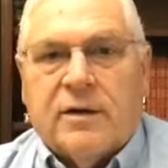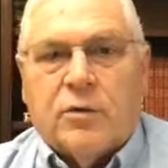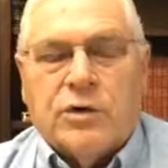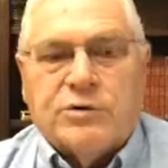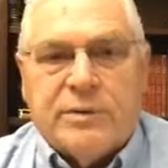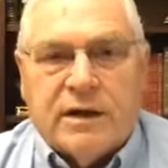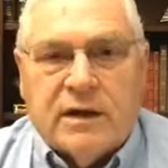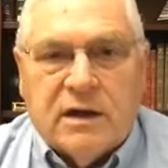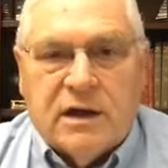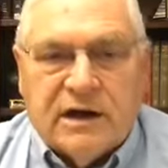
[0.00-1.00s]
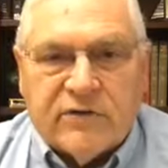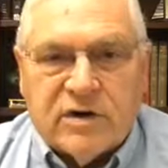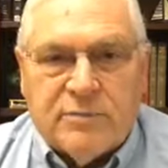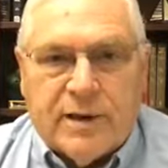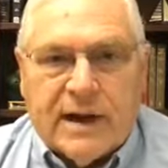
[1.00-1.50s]
which will be
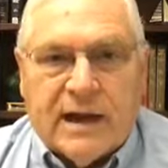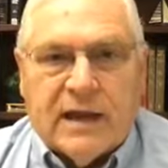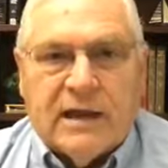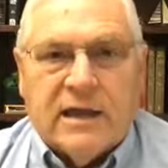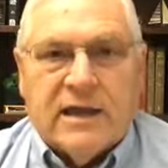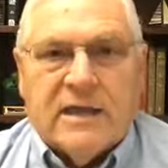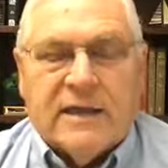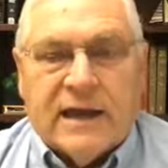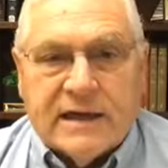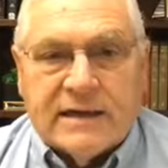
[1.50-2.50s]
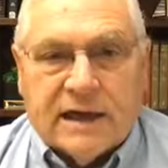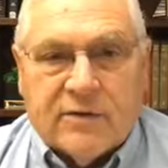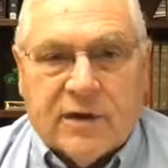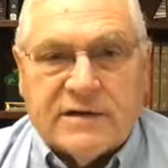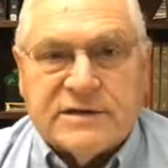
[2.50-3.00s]
governed by the
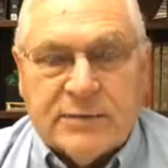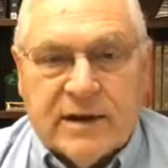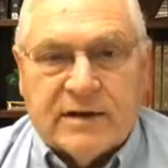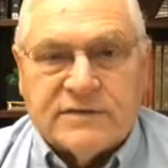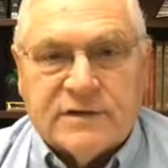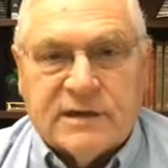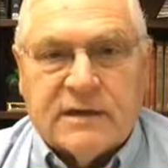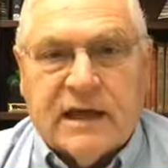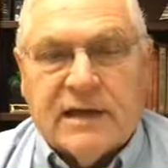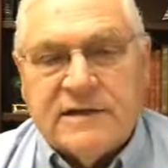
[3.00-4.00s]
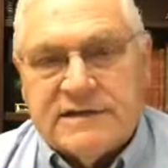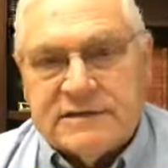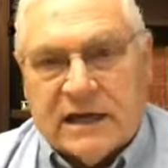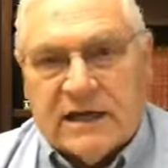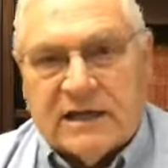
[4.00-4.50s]
Antichrist, the man of sin, and his
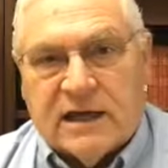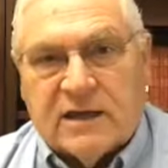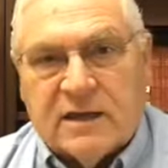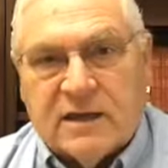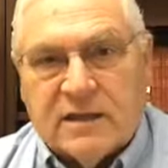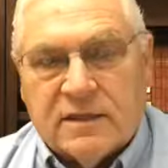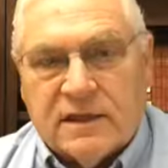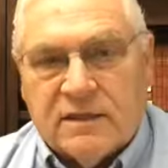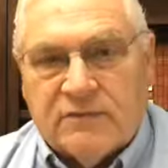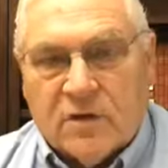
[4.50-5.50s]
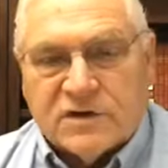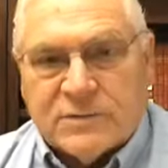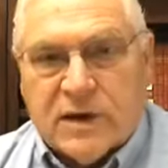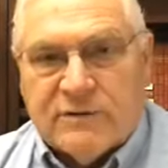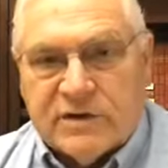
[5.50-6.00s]
sidekick, the false
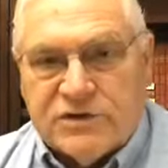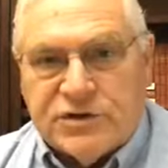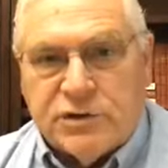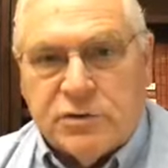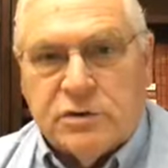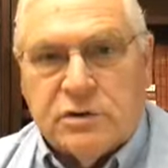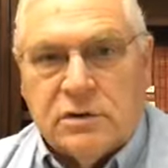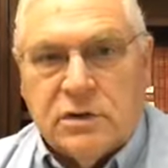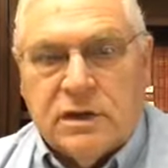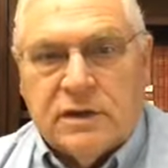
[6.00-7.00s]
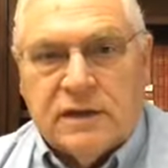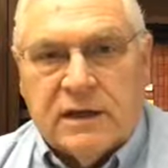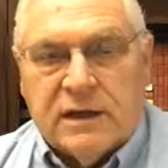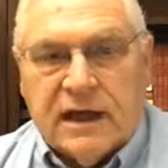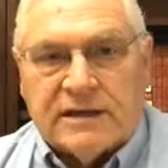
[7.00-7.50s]
prophet a Jew,
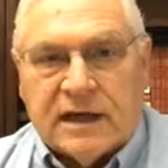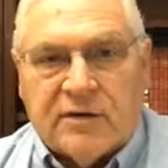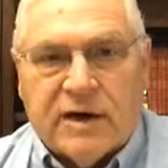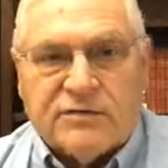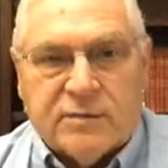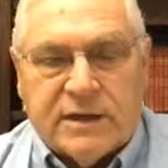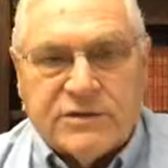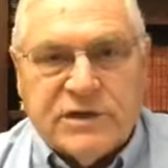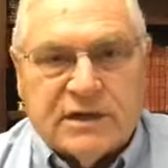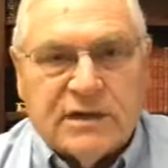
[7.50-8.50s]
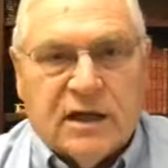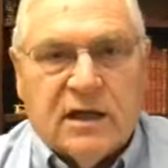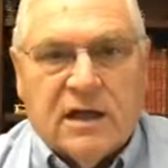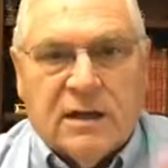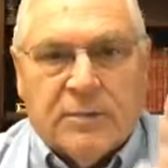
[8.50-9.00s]
the Antichrist will be a
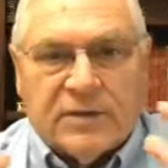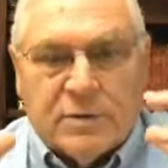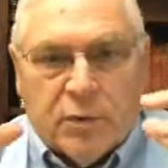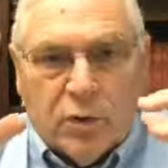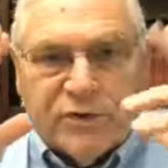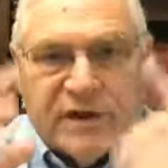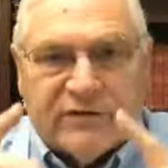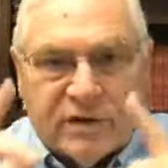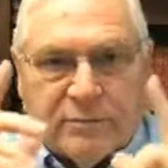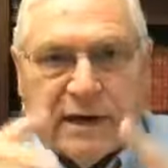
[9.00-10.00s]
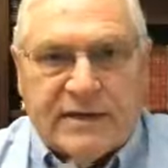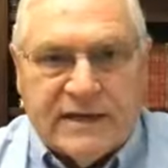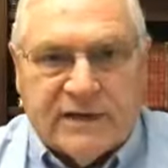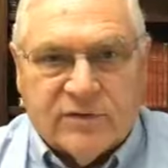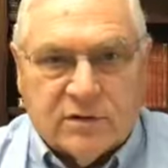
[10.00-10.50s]
Gentile, but they're both governed by the
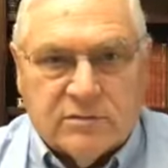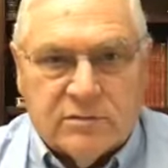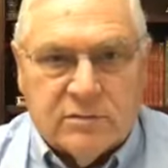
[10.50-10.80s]
devil.